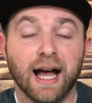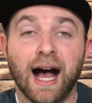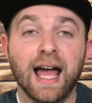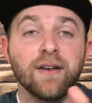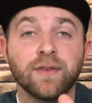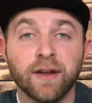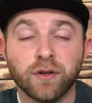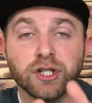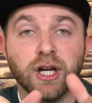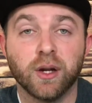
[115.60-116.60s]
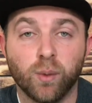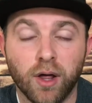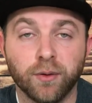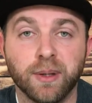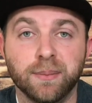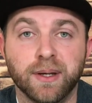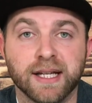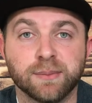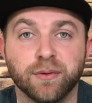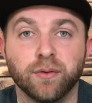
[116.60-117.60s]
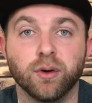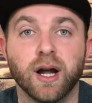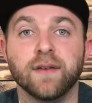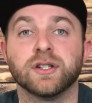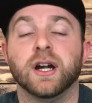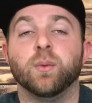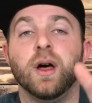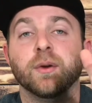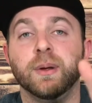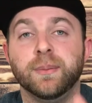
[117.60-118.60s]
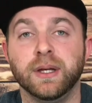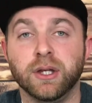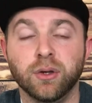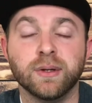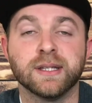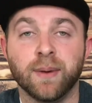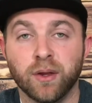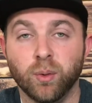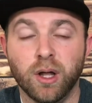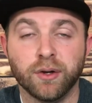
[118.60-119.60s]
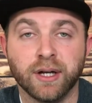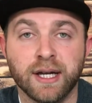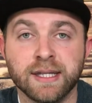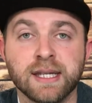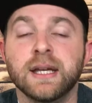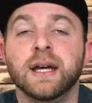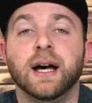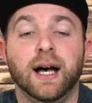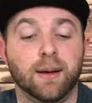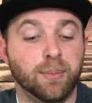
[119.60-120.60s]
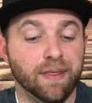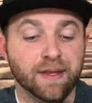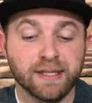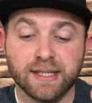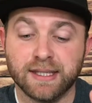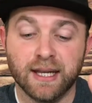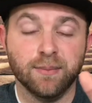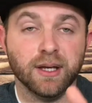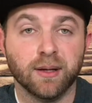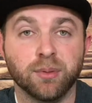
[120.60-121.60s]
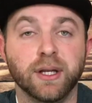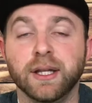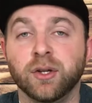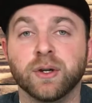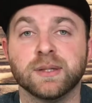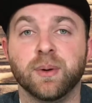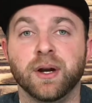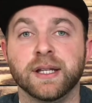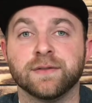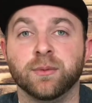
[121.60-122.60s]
I have never shot a Walther PPS before. I've shot a Walther PPQ and some other Walther guns, but this is going to be a completely new experience for